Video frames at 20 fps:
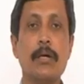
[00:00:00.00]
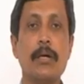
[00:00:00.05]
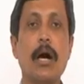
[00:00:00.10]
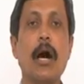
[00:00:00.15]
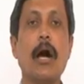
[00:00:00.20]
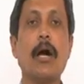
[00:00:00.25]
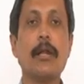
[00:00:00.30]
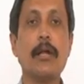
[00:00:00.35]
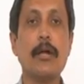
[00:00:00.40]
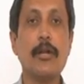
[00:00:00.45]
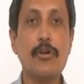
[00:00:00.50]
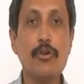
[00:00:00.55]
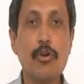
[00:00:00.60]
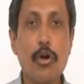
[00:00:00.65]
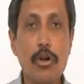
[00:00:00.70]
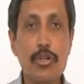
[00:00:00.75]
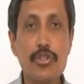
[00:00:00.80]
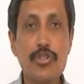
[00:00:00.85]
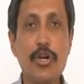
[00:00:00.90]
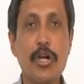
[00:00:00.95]
are
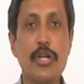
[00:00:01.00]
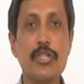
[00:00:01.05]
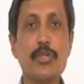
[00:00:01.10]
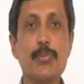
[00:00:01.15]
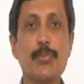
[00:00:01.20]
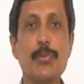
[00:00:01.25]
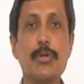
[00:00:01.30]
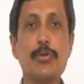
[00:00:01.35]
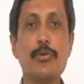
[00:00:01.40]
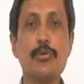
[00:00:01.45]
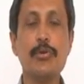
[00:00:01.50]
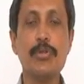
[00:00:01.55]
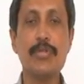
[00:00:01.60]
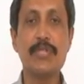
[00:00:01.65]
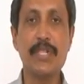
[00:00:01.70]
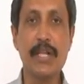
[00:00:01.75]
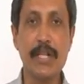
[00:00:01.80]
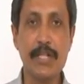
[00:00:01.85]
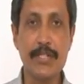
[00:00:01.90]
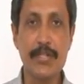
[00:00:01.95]
not chargeable to
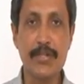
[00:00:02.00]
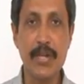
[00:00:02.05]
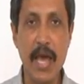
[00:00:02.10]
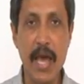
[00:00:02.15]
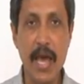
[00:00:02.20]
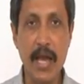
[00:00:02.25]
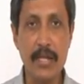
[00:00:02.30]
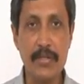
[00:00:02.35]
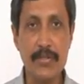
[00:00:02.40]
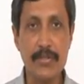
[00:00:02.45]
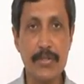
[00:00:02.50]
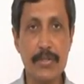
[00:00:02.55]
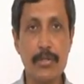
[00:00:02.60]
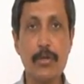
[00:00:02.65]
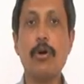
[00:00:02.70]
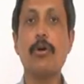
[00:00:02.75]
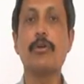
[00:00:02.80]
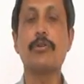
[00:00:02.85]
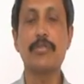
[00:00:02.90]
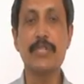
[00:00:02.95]
sales tax
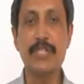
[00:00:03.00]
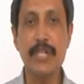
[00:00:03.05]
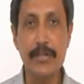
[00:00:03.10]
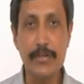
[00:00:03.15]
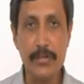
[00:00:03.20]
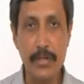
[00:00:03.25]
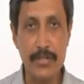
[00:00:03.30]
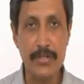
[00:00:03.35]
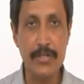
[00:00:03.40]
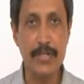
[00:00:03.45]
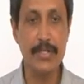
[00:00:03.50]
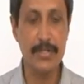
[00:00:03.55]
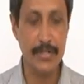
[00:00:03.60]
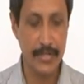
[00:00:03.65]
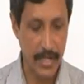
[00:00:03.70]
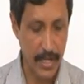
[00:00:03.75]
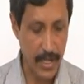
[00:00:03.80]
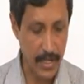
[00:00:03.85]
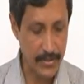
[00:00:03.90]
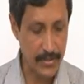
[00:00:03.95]
or central sales
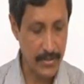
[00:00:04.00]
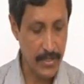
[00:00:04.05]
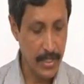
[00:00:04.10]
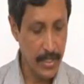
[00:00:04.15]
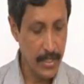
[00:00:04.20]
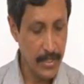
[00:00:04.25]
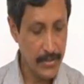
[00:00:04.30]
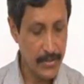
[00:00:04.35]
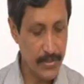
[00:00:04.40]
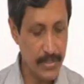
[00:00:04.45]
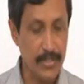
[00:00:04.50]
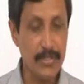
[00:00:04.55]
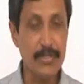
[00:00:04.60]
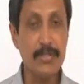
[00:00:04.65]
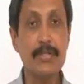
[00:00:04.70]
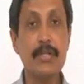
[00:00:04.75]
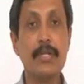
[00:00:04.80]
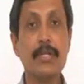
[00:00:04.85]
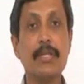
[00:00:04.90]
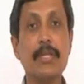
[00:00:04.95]
tax,
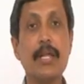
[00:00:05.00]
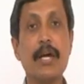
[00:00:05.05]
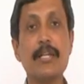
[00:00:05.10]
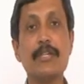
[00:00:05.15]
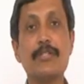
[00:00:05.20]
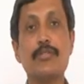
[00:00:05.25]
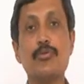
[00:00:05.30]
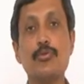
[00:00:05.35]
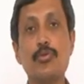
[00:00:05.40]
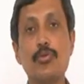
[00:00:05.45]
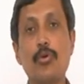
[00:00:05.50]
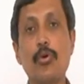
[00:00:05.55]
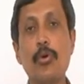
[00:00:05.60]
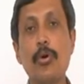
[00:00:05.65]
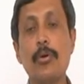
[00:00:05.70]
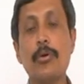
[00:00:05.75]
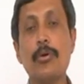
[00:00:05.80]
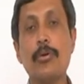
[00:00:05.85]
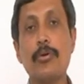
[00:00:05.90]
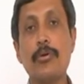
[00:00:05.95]
since there is no
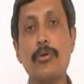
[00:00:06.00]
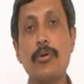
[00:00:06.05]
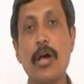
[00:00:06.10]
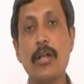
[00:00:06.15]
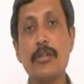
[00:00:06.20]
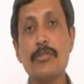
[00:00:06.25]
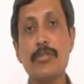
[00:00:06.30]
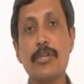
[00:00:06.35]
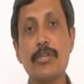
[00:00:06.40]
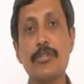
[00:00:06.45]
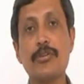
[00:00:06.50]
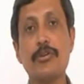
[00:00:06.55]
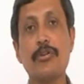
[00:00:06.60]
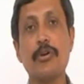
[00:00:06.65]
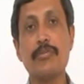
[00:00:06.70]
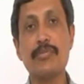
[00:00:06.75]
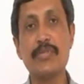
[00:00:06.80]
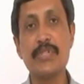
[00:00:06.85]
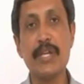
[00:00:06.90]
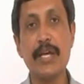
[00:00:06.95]
transaction
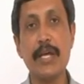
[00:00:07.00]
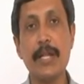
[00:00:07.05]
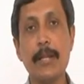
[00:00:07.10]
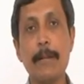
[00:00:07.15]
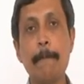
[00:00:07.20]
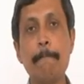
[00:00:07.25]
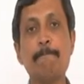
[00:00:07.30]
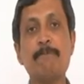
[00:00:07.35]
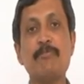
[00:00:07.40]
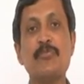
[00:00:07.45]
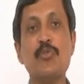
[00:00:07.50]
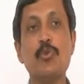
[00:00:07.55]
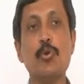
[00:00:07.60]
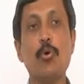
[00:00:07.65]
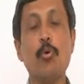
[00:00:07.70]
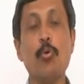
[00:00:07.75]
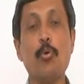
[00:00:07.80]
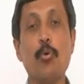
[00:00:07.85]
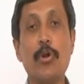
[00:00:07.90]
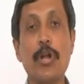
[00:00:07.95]
of sale,
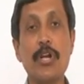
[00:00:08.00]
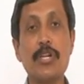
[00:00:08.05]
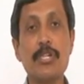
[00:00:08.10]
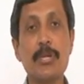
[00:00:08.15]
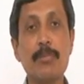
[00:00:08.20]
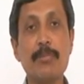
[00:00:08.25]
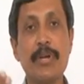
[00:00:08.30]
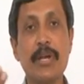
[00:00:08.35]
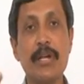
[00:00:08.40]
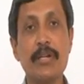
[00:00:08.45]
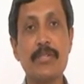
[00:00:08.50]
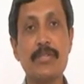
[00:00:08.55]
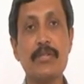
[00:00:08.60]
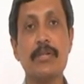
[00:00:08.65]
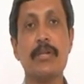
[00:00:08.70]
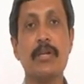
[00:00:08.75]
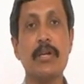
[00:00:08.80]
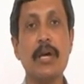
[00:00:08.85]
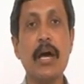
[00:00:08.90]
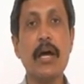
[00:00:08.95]
no ownership gets
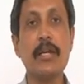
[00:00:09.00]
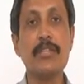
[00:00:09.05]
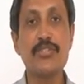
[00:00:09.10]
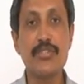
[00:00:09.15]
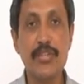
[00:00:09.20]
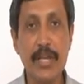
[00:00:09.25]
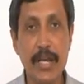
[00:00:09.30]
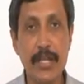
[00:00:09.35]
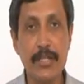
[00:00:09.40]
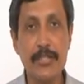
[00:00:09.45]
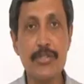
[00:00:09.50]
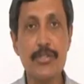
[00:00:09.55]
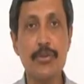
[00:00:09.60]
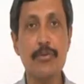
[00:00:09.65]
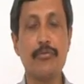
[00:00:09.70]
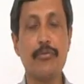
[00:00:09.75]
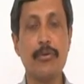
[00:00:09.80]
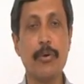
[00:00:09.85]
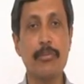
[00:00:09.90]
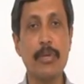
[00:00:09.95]
changed
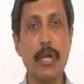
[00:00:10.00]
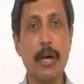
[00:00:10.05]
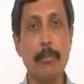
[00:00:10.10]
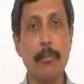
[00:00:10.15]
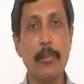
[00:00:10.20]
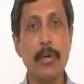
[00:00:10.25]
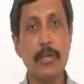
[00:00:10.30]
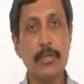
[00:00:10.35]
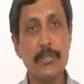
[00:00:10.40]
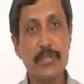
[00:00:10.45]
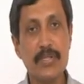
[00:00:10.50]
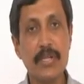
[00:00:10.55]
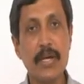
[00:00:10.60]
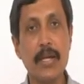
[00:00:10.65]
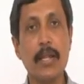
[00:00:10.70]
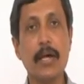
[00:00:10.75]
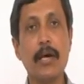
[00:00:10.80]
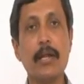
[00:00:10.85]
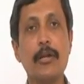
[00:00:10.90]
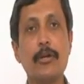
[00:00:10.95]
from the
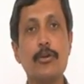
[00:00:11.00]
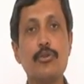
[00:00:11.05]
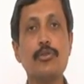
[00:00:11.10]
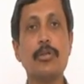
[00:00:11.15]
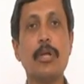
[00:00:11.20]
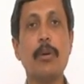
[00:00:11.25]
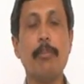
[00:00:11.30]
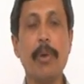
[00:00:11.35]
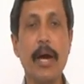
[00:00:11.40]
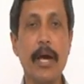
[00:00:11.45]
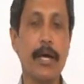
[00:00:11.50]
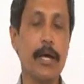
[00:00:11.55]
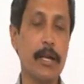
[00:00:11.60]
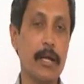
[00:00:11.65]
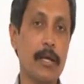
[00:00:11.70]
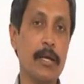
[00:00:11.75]
seller to the buyer.